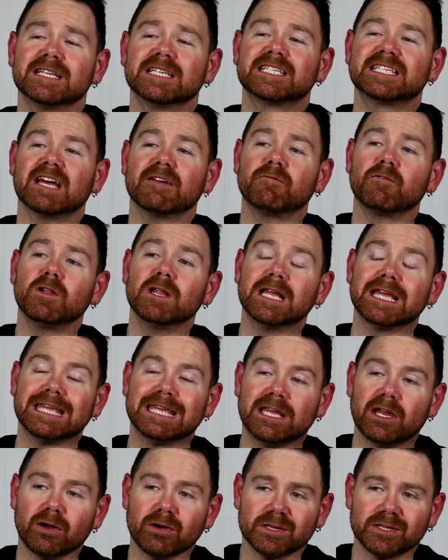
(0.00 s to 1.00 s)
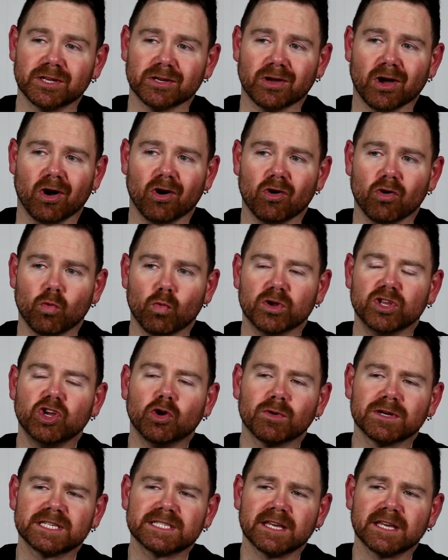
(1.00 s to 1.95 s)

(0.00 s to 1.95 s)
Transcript: Several years ago, when you were